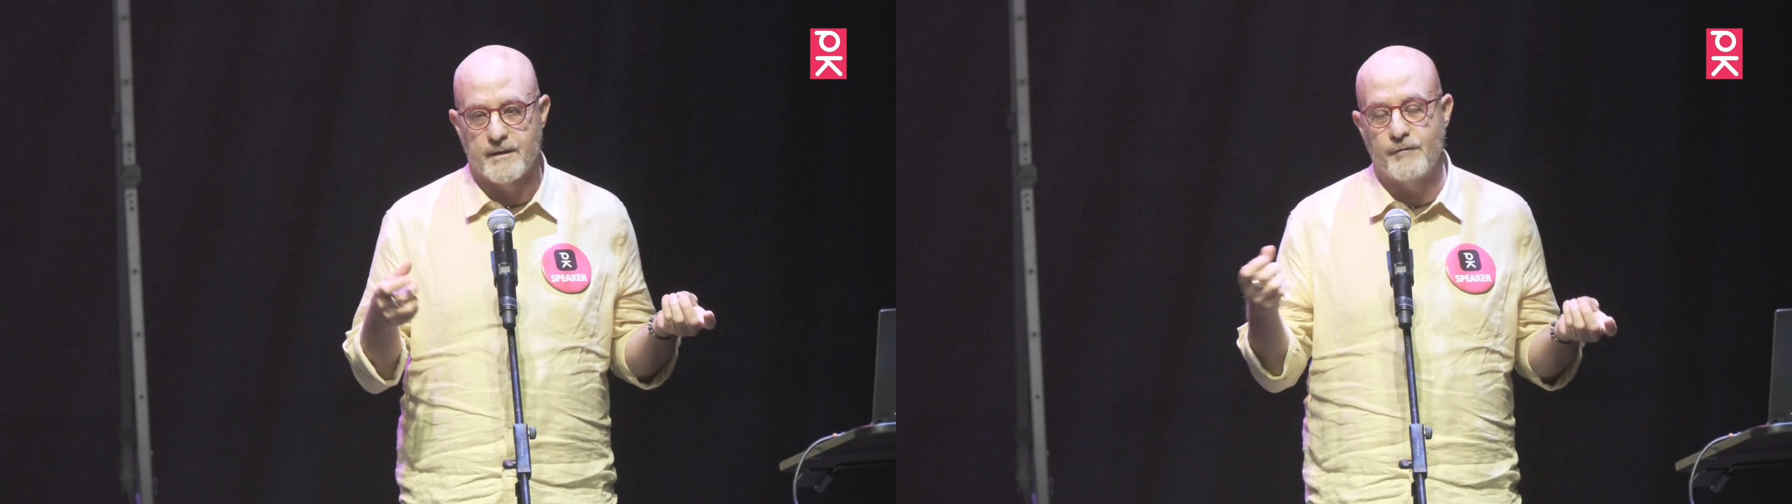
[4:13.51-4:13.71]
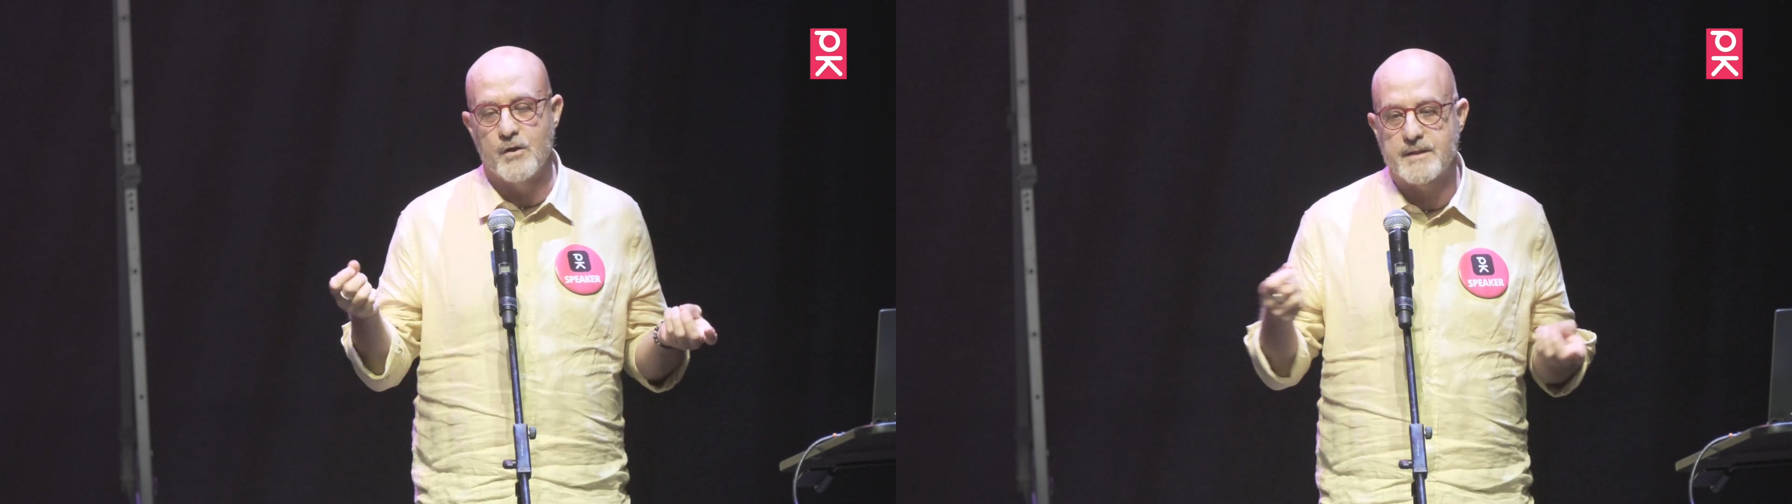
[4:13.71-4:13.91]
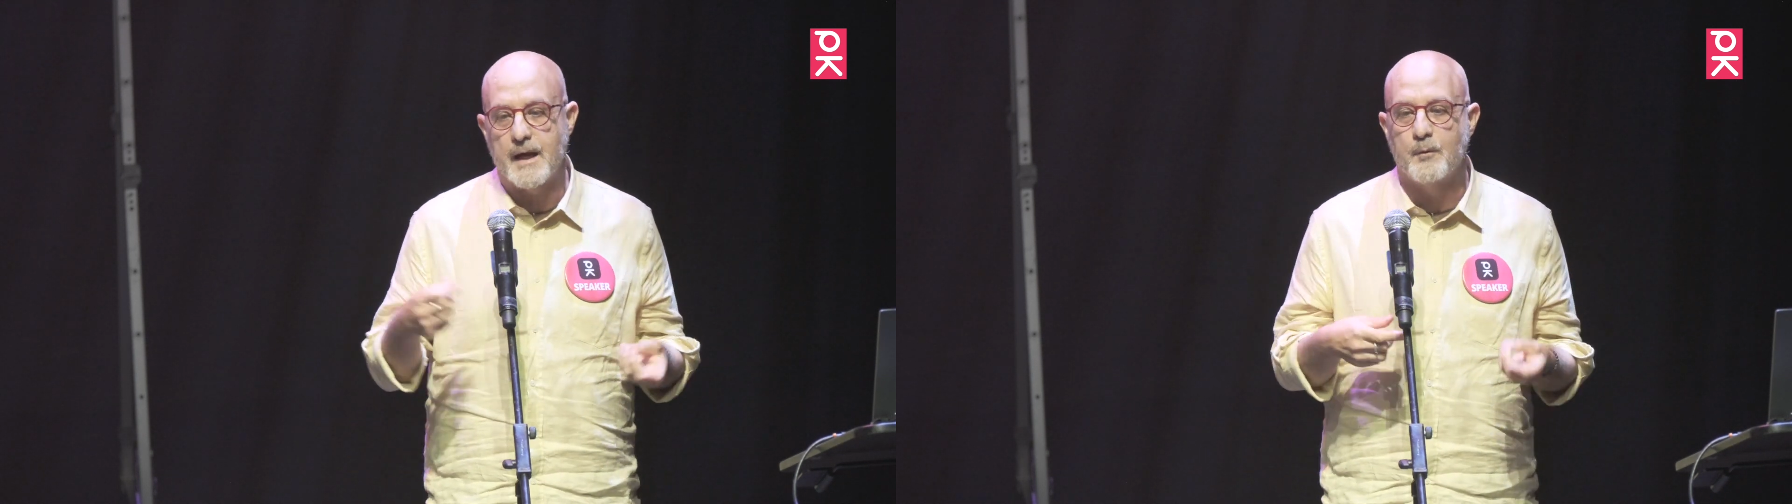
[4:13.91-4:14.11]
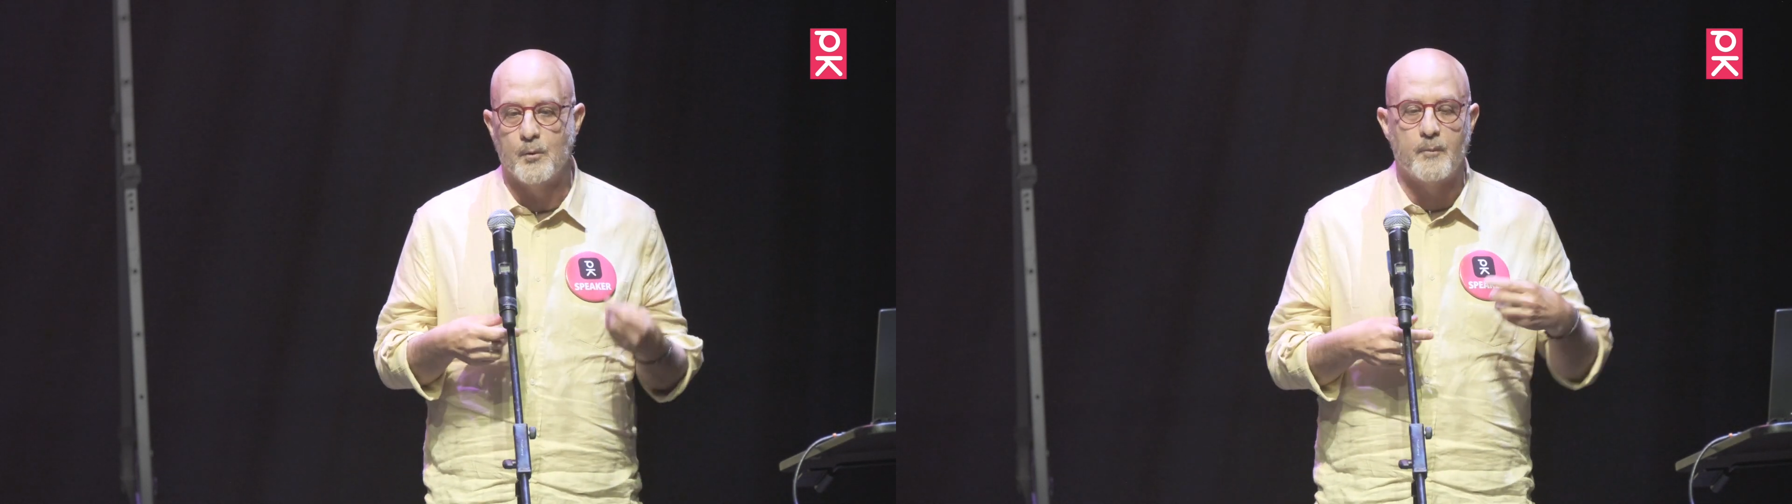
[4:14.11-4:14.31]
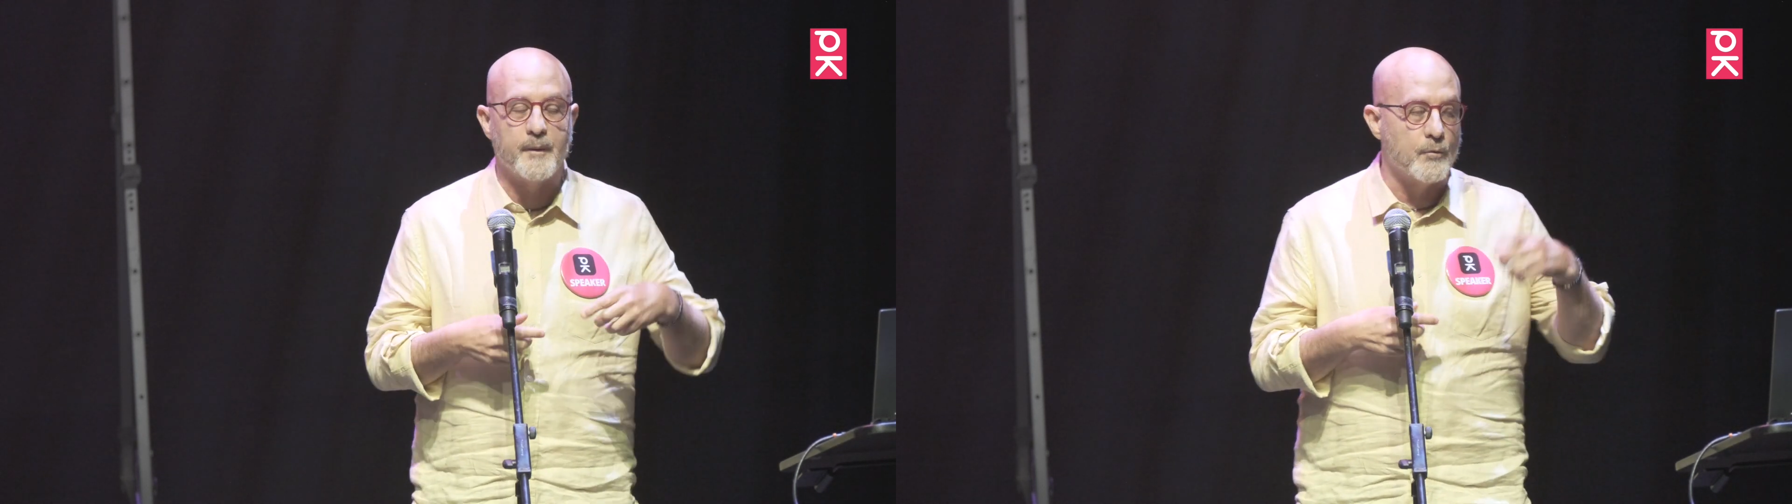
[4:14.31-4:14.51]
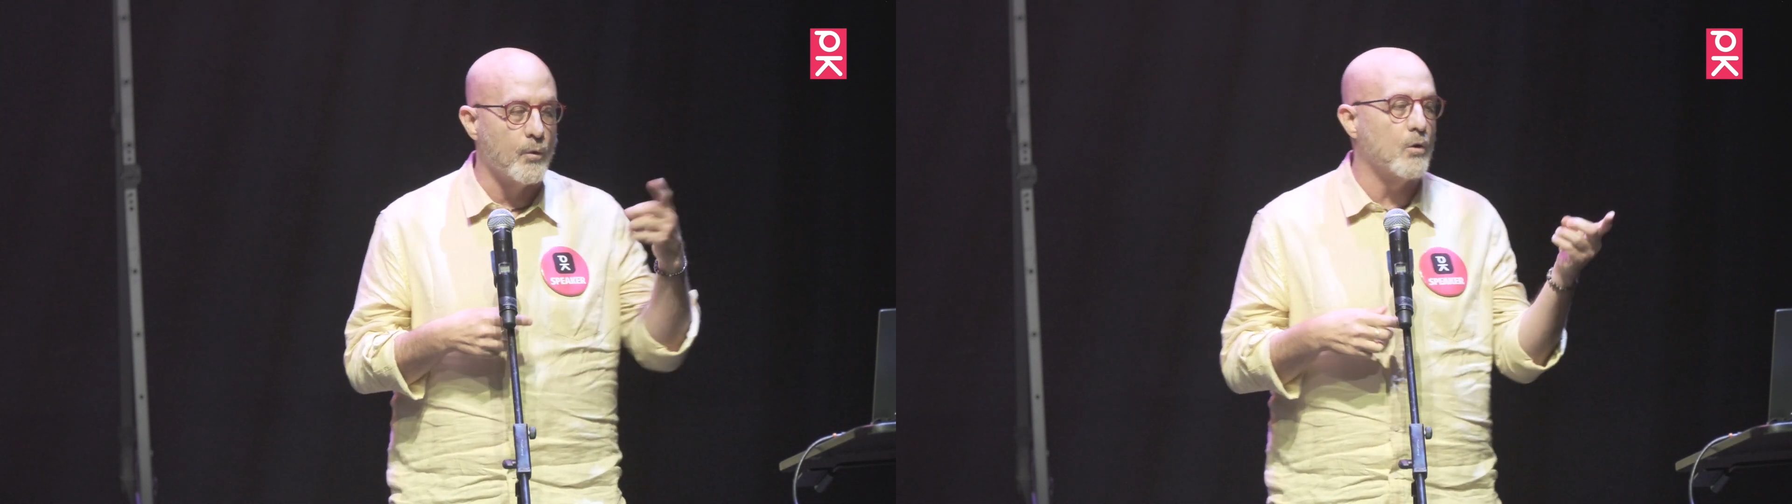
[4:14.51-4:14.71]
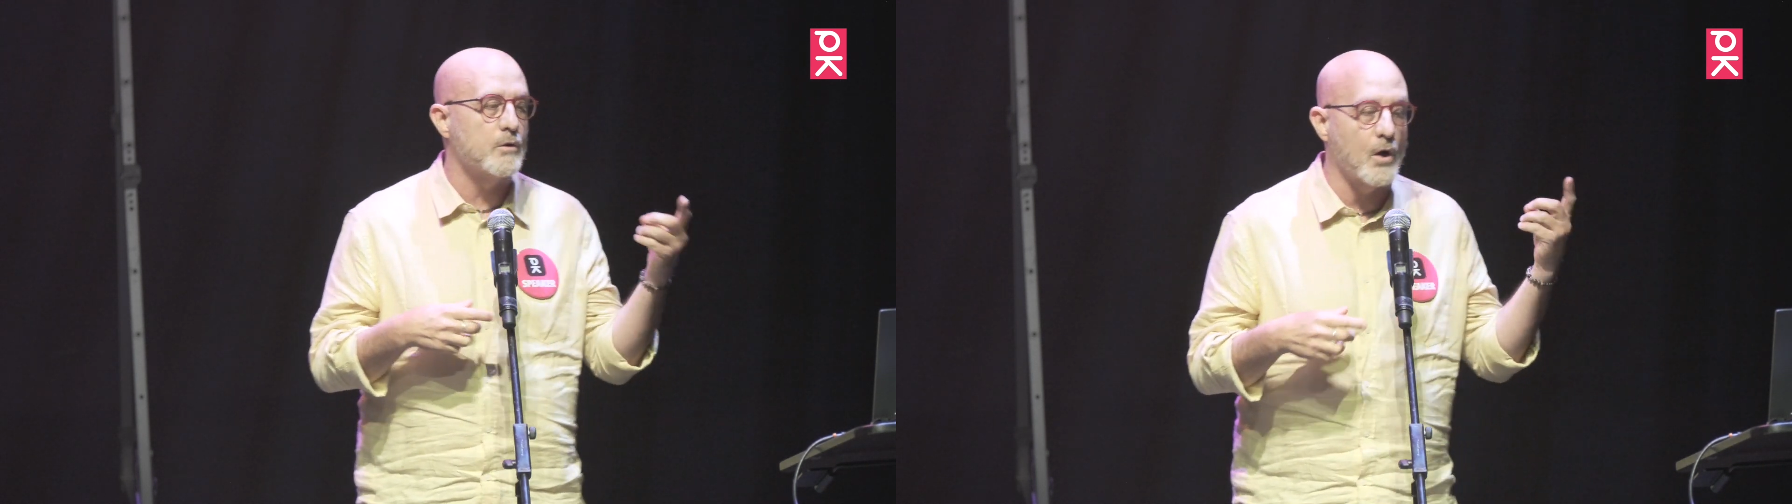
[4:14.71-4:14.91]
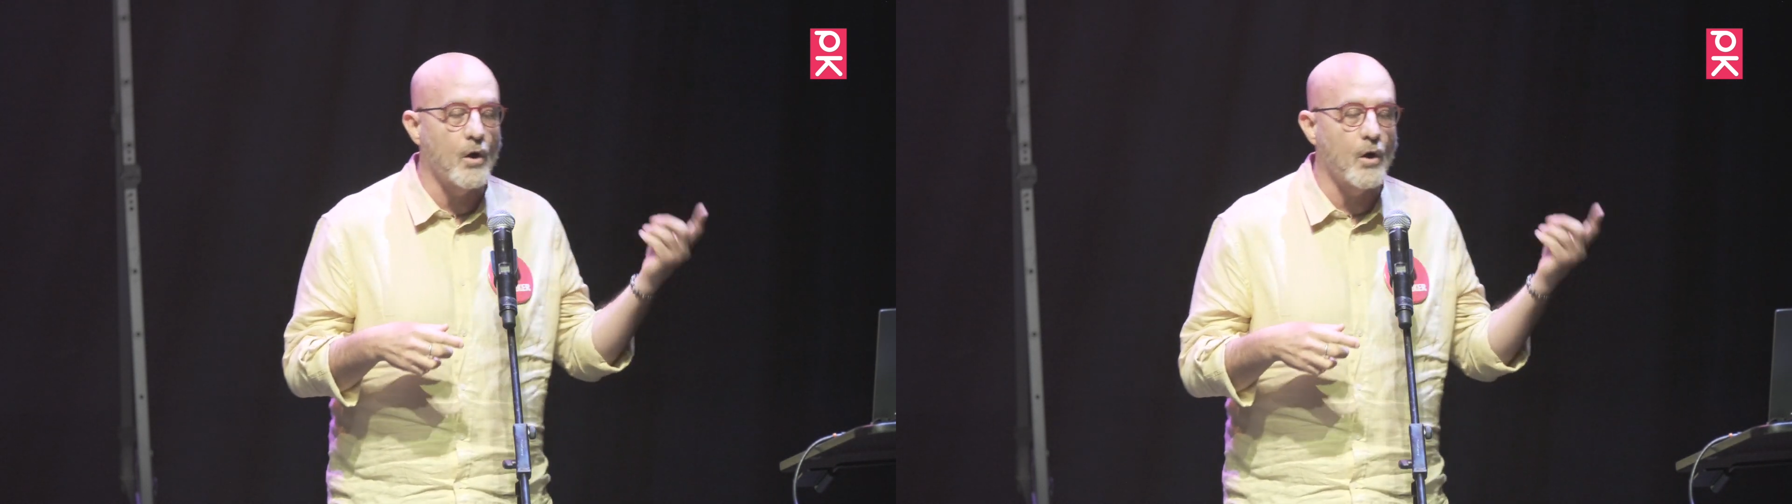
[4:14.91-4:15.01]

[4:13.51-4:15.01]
first cable will be rolled